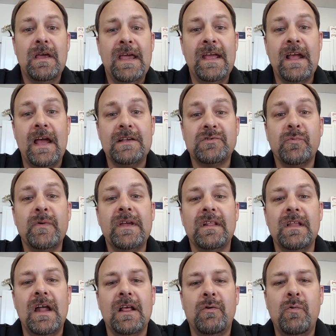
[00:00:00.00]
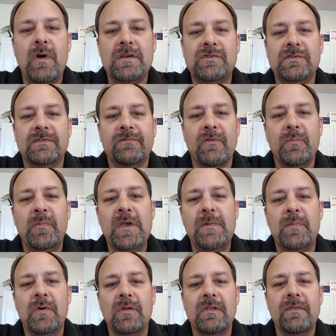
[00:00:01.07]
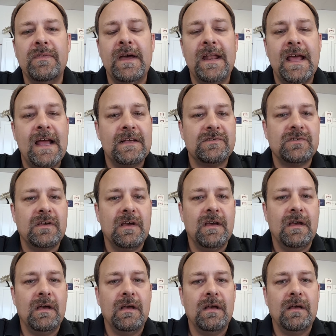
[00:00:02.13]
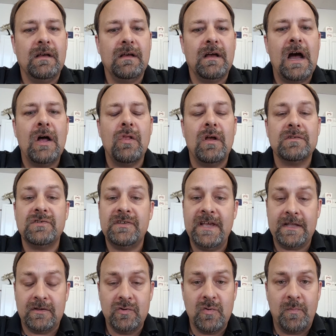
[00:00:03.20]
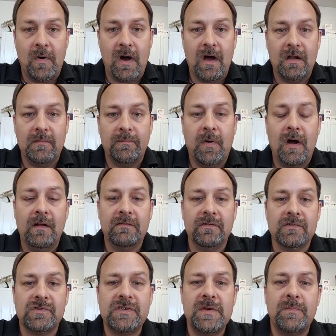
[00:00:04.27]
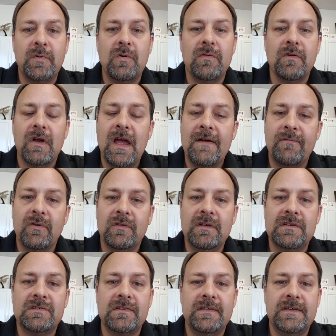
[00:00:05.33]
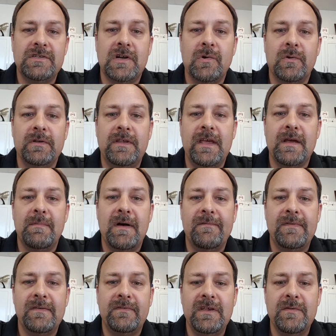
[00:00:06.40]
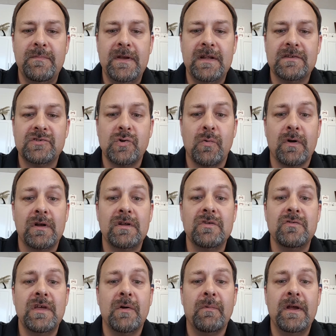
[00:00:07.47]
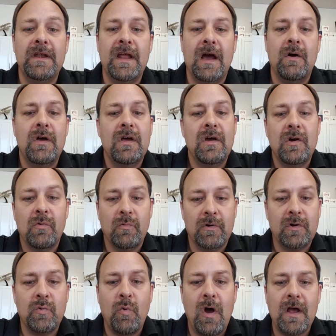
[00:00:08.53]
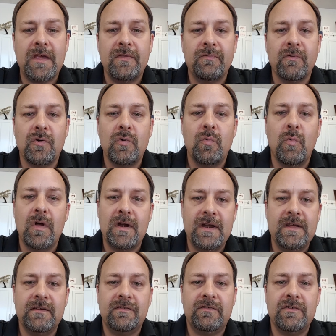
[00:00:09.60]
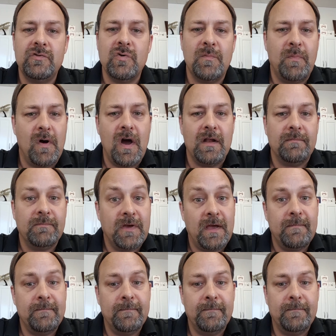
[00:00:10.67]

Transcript: Hey guys, we get a lot of questions from people that ask how long does it take to do a pawn. Pawns are simple, they're effortless, and they generally take about 15 minutes, so we're going to do that right now. We're going to walk you through what it is to do a pawn, okay?